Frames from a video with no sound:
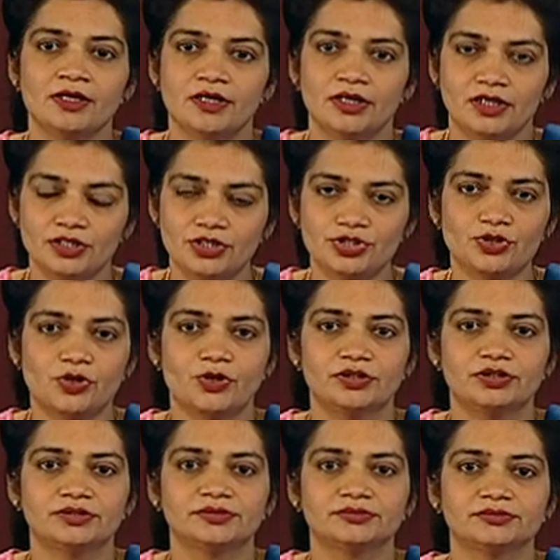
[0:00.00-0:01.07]
In
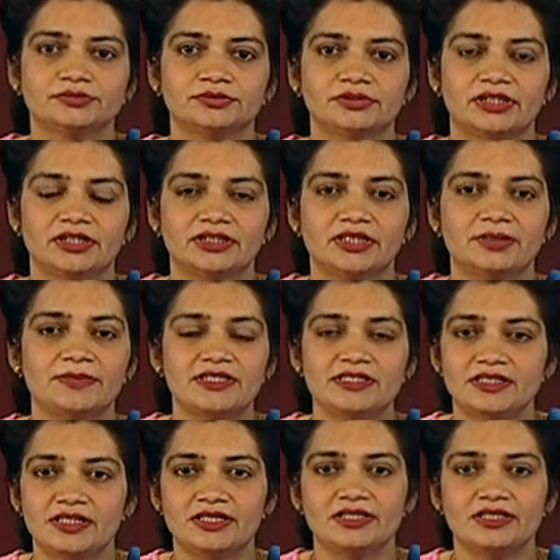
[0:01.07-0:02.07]
short, it can be said